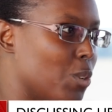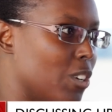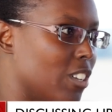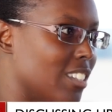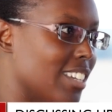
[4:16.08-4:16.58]

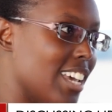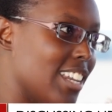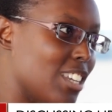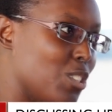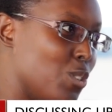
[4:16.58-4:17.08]
world
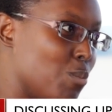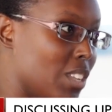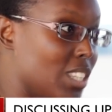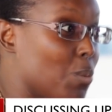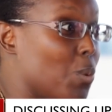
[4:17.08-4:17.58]
and assume
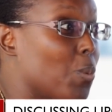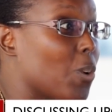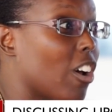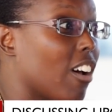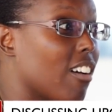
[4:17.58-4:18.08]
that they will
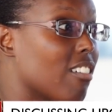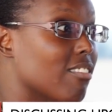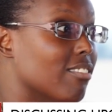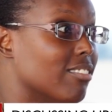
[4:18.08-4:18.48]
work